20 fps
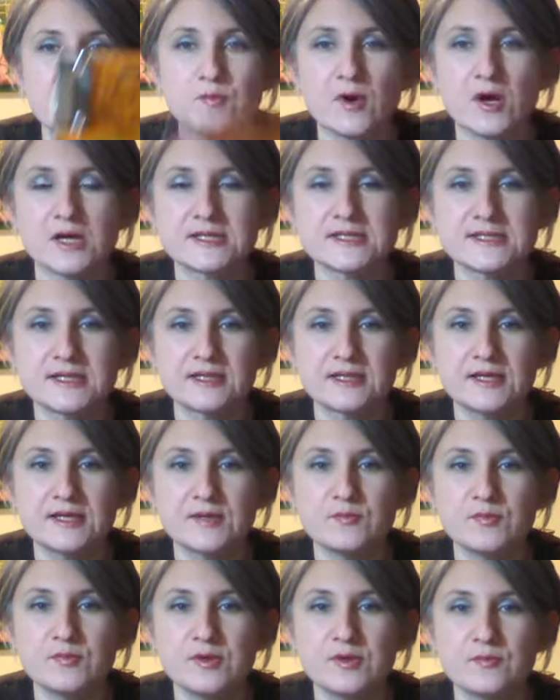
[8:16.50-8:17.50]
epoxy
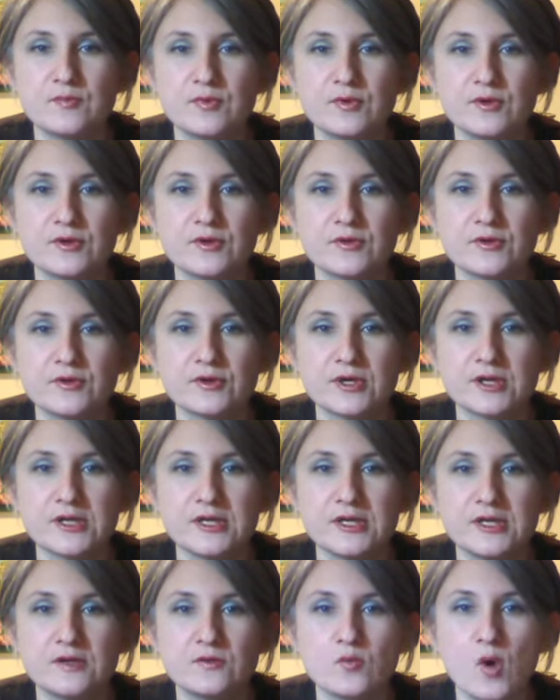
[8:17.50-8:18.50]
clay people, you're going to
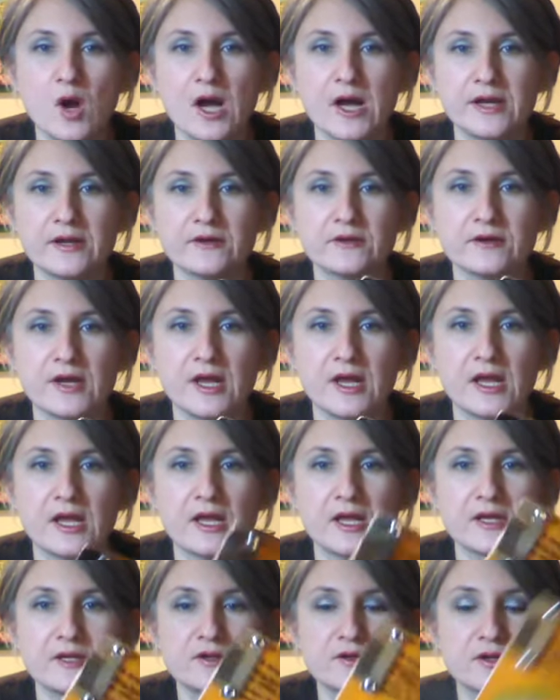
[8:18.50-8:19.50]
need wire,
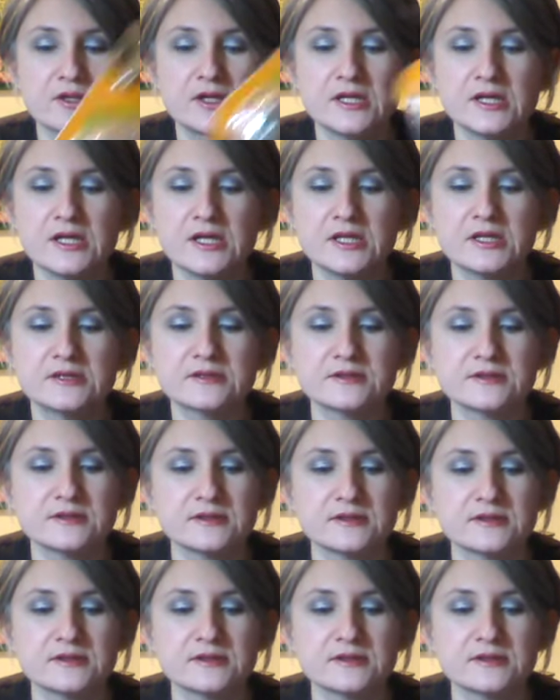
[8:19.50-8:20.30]
and you're going to need